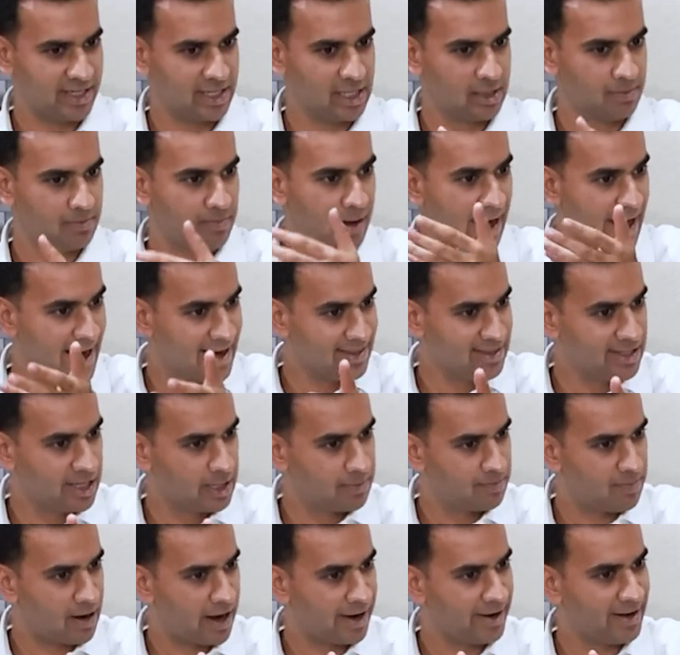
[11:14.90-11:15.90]
till
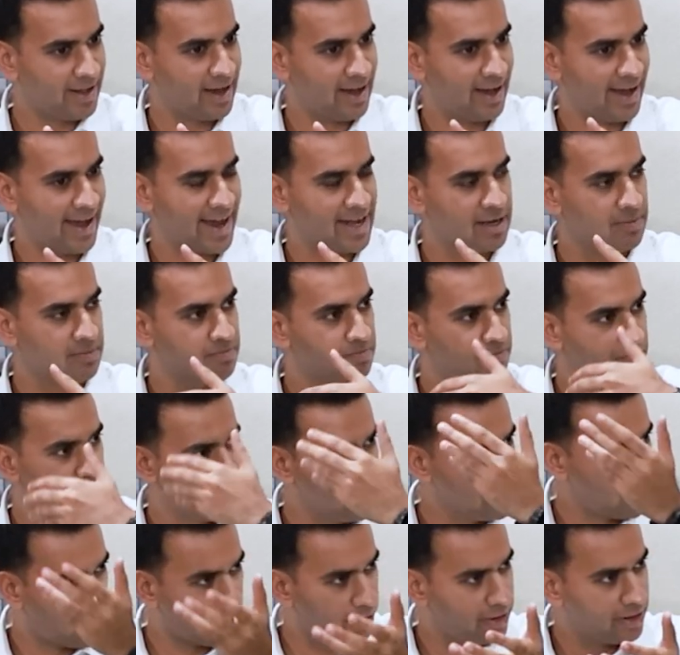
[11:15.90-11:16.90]
Bhayandar Pada and
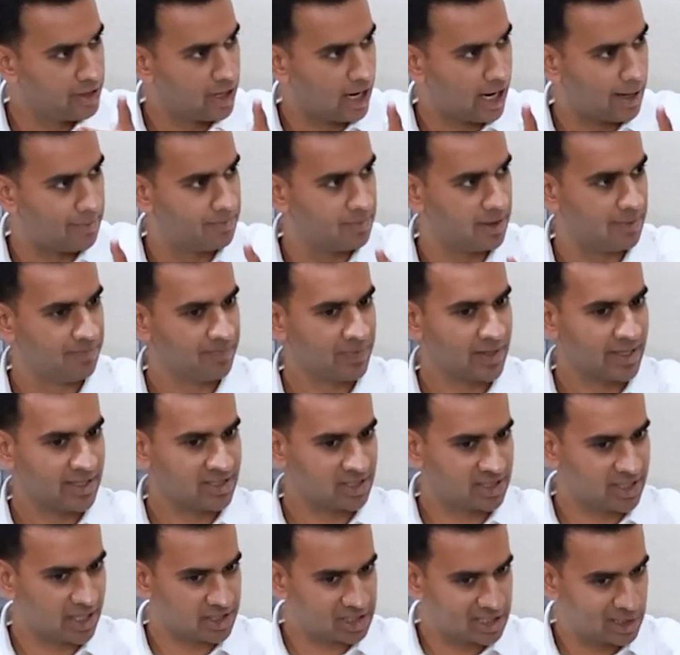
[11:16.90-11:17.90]
beyond
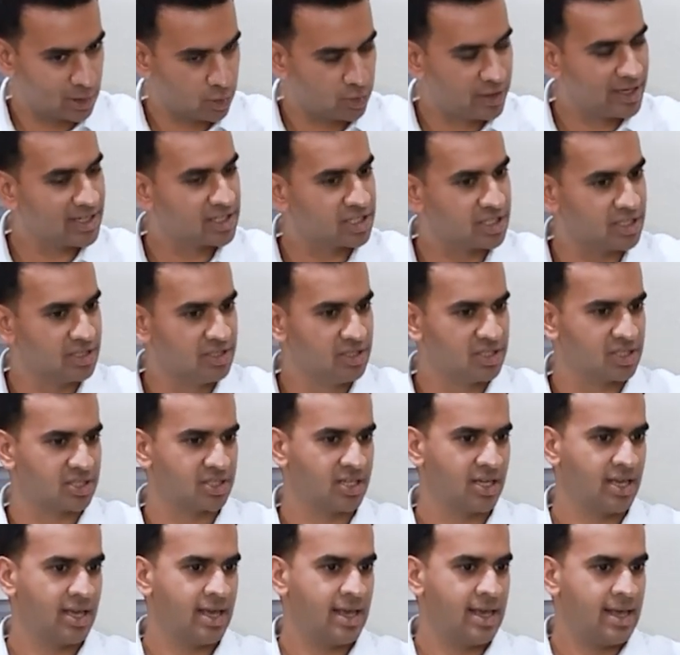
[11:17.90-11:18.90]
such
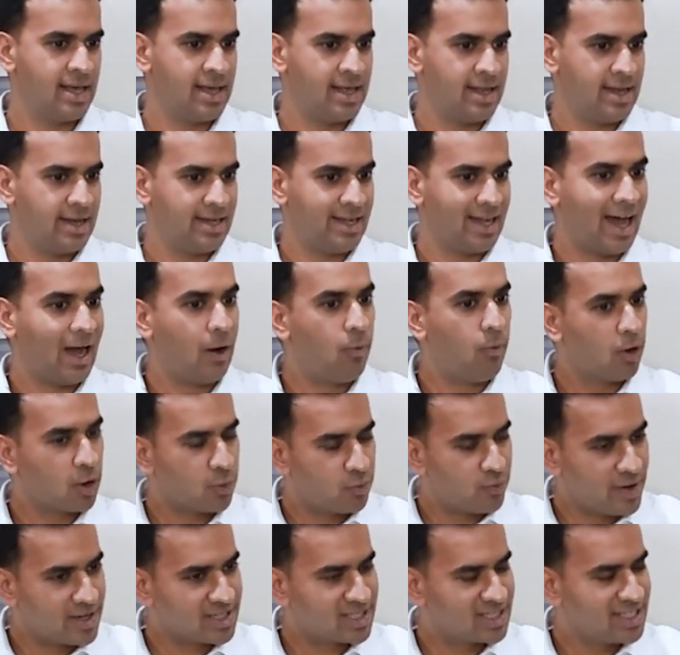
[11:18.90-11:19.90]
locations. Now
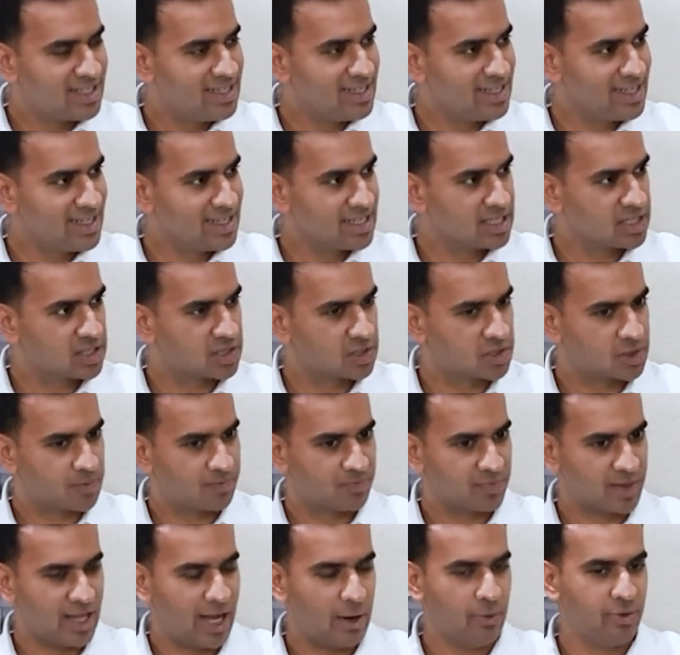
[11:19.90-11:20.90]
what we're seeing is,
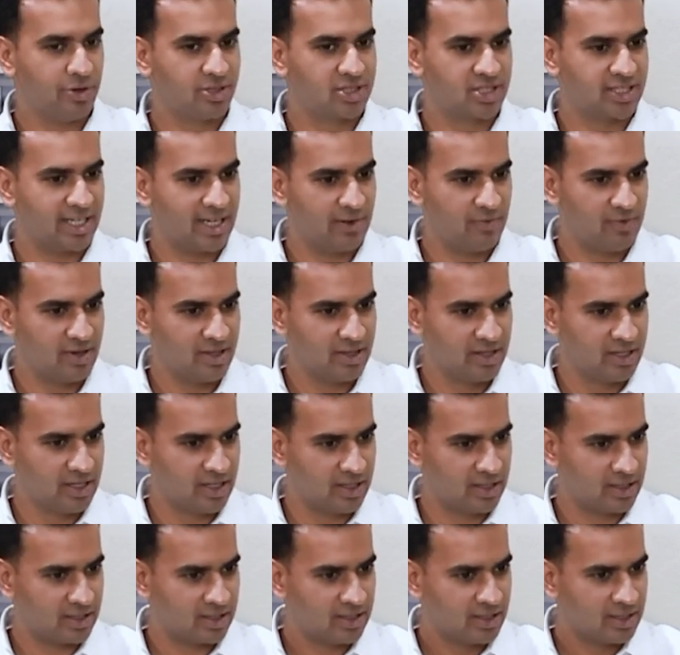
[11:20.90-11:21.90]
I would say, with
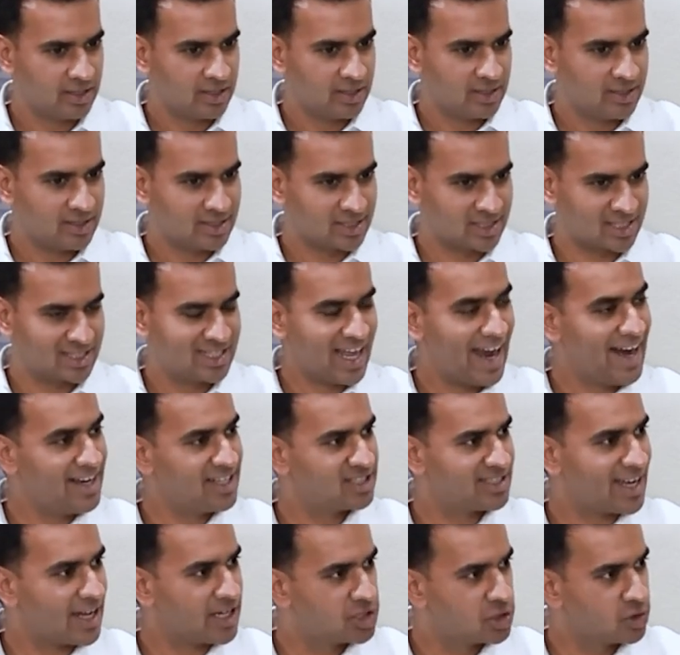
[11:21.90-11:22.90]
the
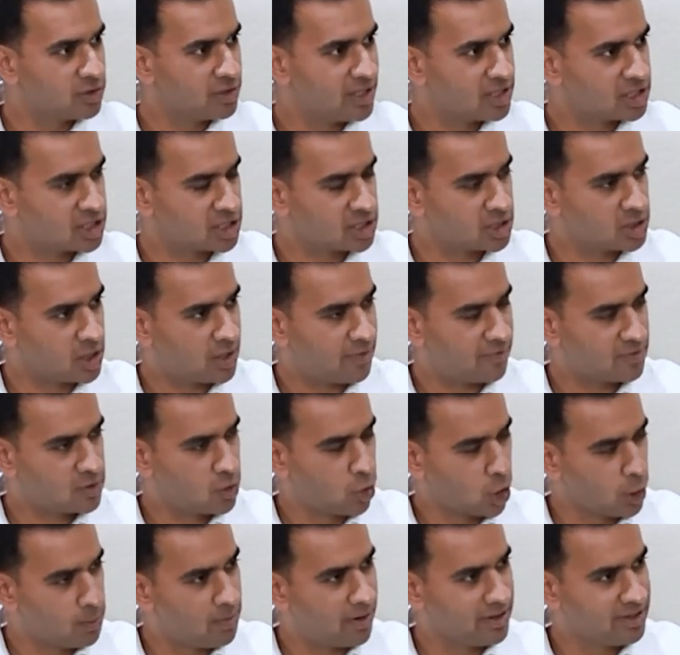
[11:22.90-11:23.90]
slight saturation of
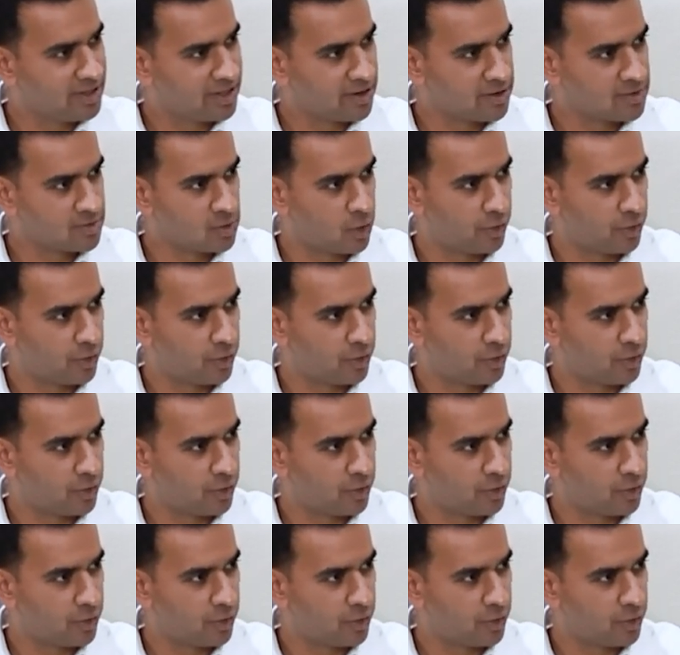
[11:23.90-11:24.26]
Ghodbandar